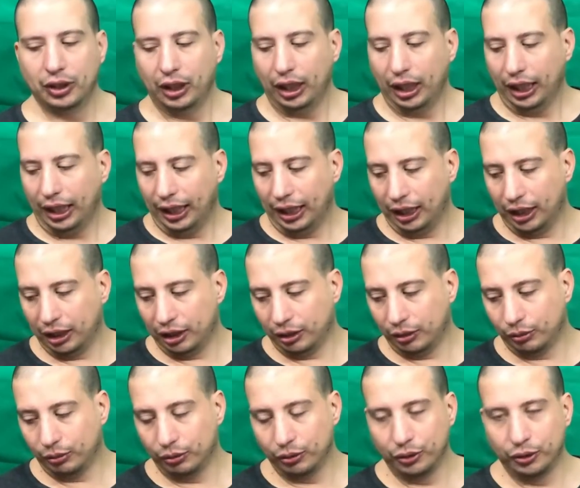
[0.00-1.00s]

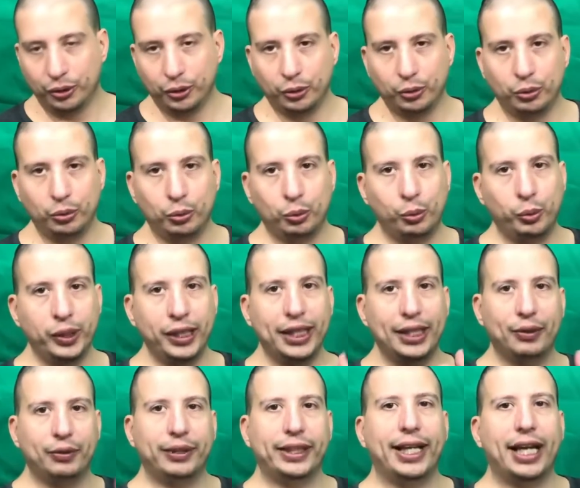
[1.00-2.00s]
How do we
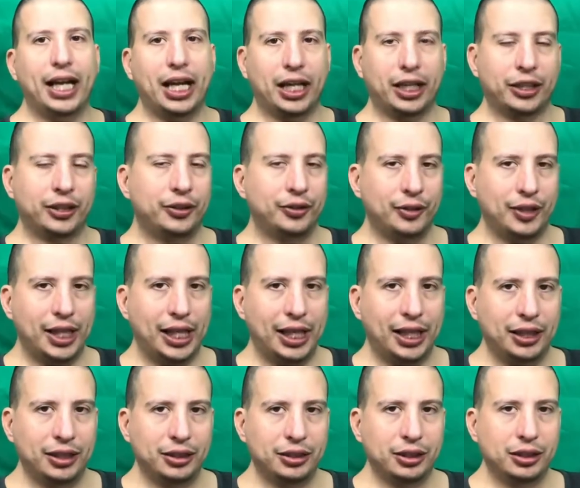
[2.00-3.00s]
react to
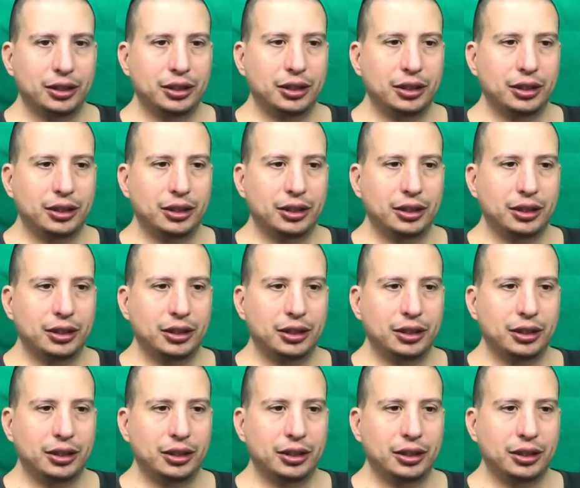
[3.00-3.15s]
that?